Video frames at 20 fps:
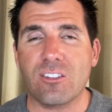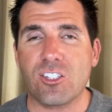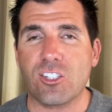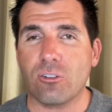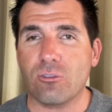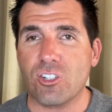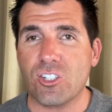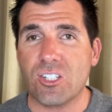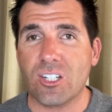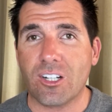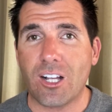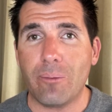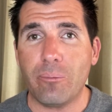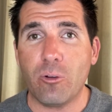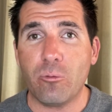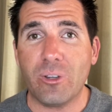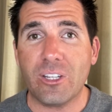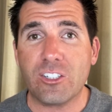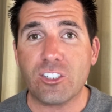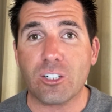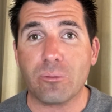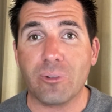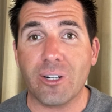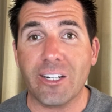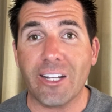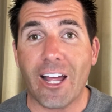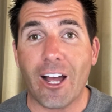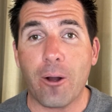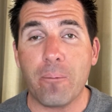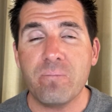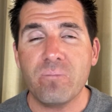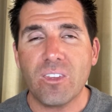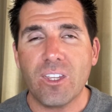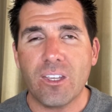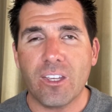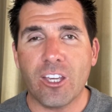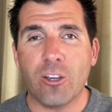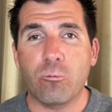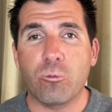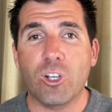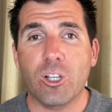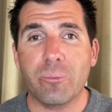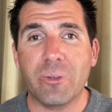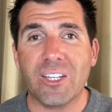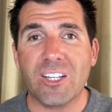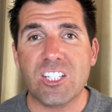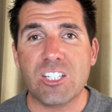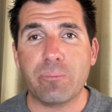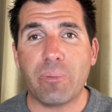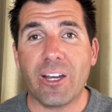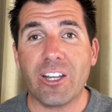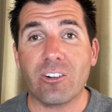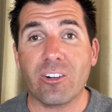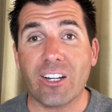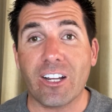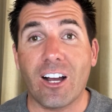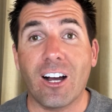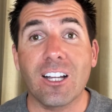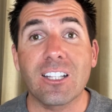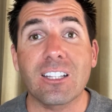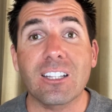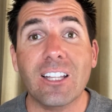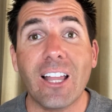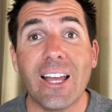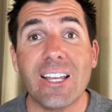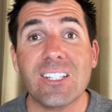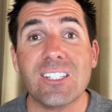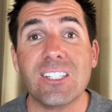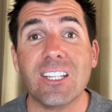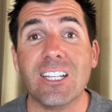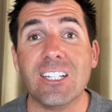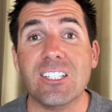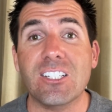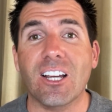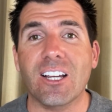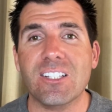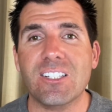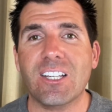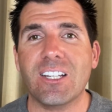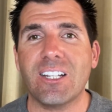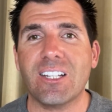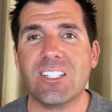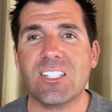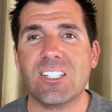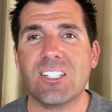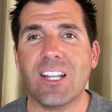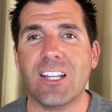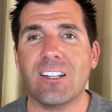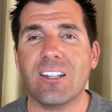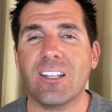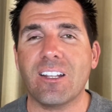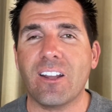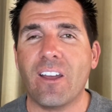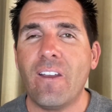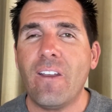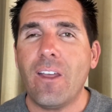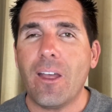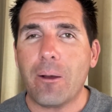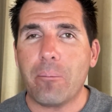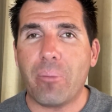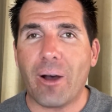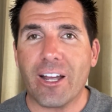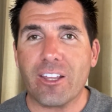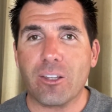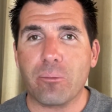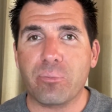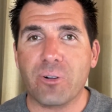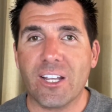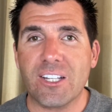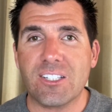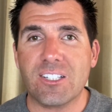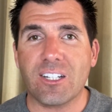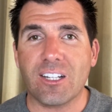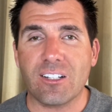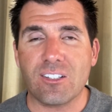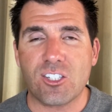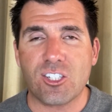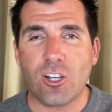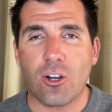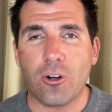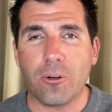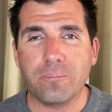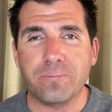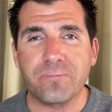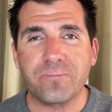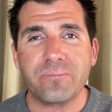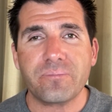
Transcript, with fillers: So just a couple weeks from right now, it will be expiring unless it does get extended by the president. So